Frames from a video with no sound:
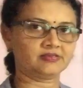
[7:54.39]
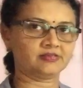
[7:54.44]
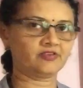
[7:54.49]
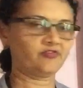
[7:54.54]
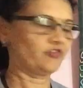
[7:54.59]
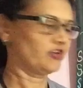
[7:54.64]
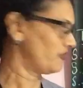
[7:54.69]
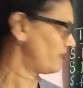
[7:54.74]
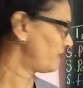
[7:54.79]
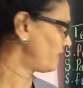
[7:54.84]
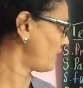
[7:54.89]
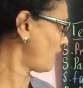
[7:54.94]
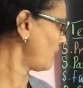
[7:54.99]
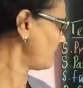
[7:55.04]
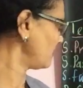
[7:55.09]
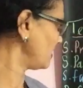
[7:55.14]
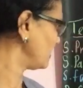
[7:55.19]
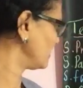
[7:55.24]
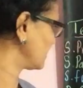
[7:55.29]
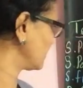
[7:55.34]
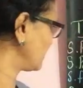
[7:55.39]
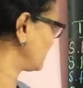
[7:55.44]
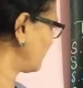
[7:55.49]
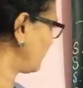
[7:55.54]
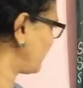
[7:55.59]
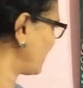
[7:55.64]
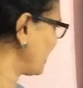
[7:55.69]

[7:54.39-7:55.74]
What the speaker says: The verb form is in the